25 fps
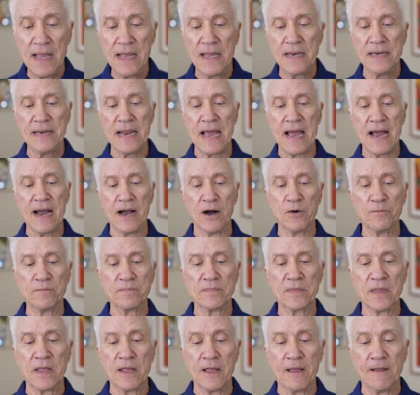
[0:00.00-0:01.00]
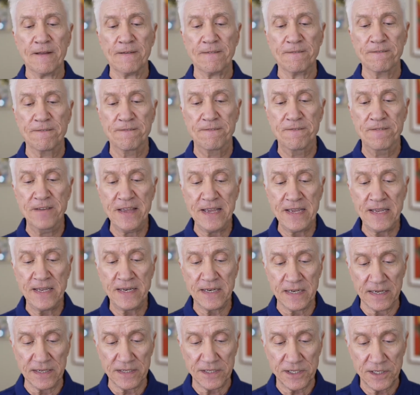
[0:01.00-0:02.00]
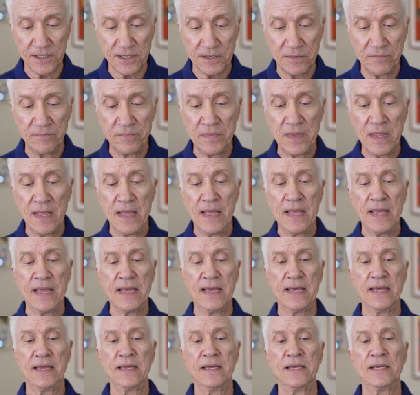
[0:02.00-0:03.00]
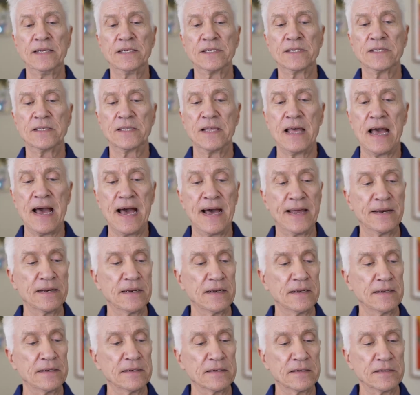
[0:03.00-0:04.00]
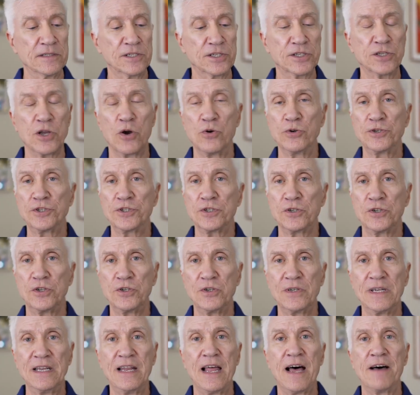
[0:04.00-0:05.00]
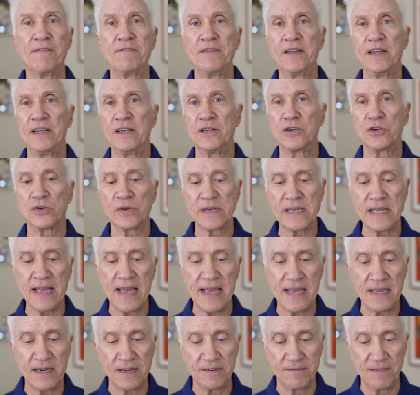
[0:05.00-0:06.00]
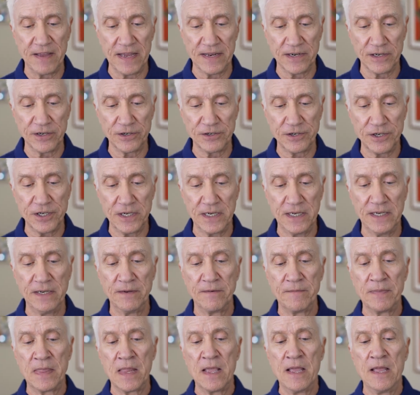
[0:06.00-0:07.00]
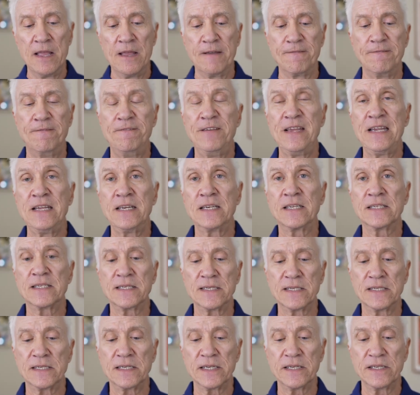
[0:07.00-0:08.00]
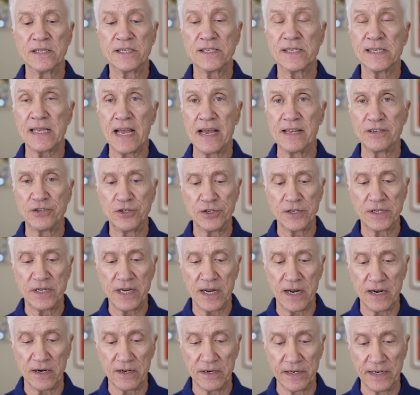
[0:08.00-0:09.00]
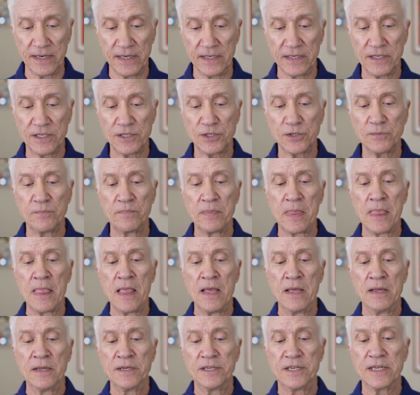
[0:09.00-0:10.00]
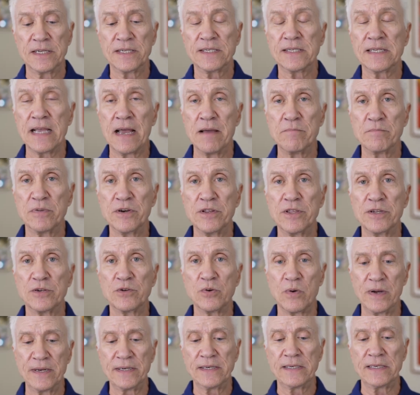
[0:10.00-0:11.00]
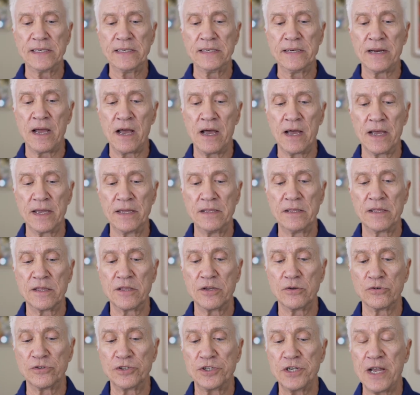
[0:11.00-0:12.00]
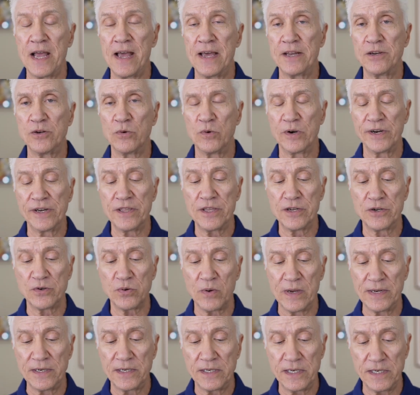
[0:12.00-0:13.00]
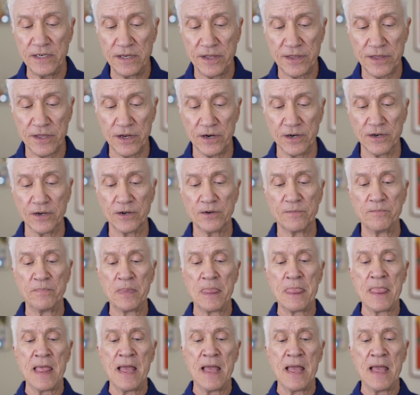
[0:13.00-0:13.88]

now venus is that social loving creative energy venus is in sagittarius december the 29th till january the 23rd